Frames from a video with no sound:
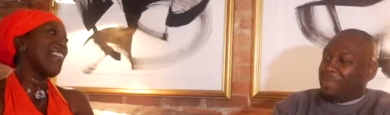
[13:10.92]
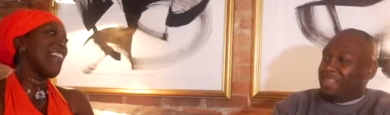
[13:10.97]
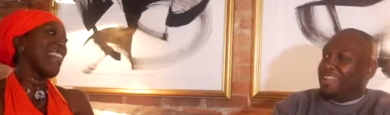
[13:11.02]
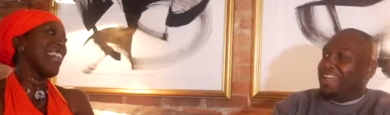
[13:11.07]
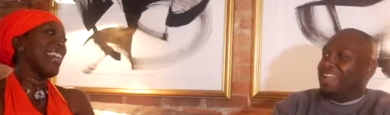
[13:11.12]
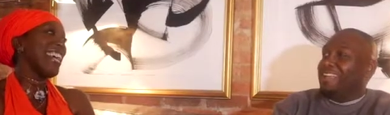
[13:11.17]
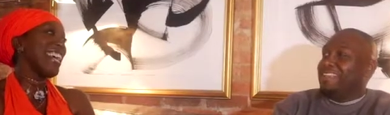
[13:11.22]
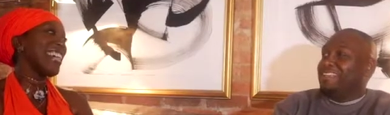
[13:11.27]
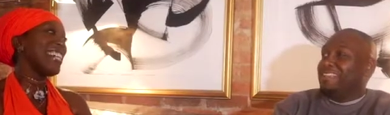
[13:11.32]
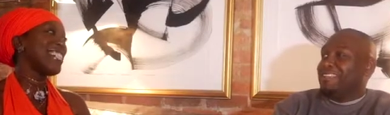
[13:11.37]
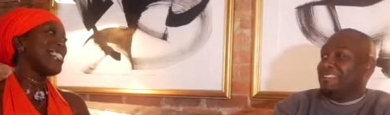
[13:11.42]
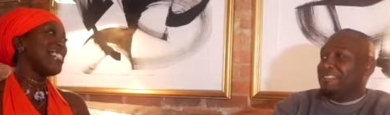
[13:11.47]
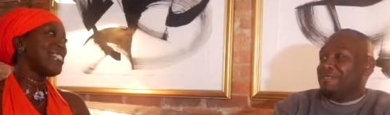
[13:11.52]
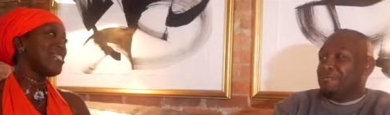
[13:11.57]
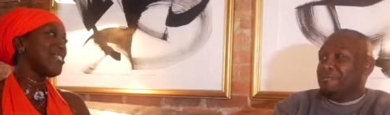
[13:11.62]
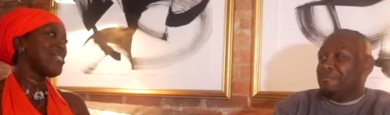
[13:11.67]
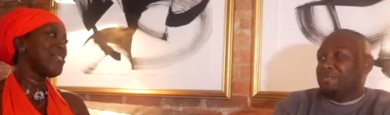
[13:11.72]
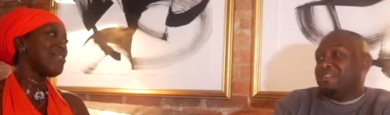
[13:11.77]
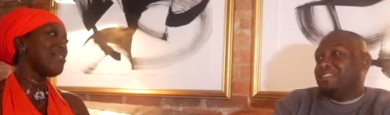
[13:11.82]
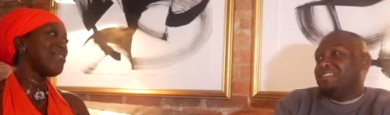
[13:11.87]
Speaker 1: mean, I get
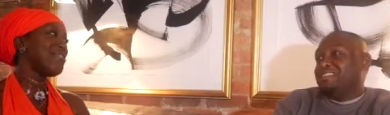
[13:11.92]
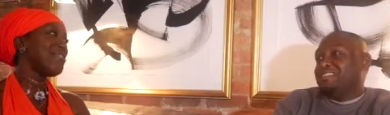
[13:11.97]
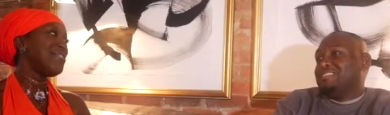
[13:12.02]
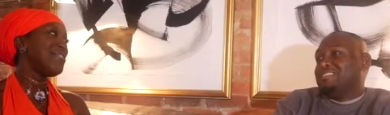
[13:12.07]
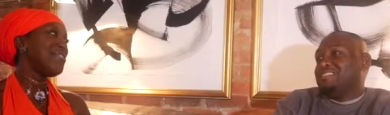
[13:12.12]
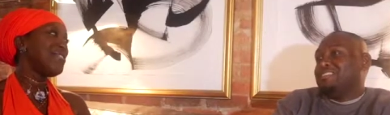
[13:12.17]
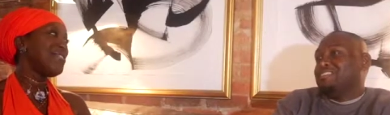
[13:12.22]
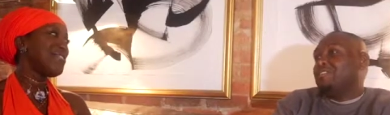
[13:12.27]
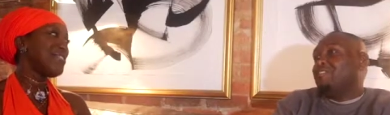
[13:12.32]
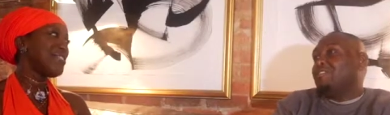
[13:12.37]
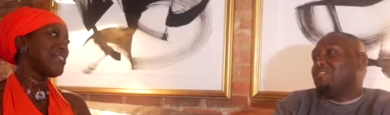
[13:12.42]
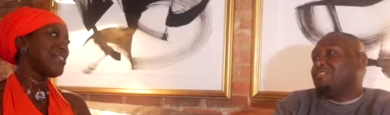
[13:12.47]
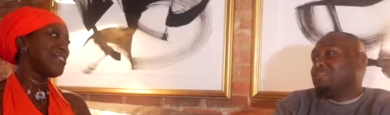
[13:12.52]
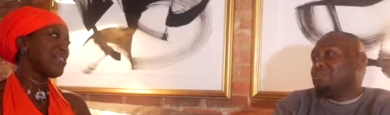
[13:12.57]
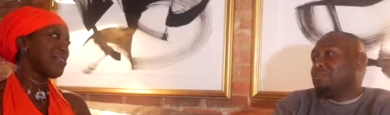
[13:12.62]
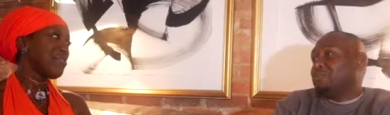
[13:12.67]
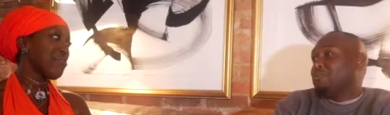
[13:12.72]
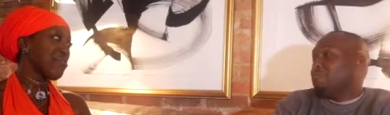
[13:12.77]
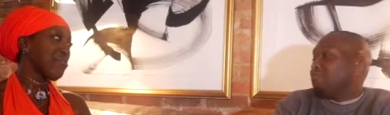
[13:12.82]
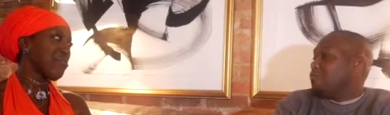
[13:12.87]
it. But it
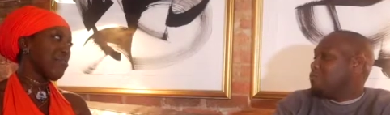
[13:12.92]
starts on the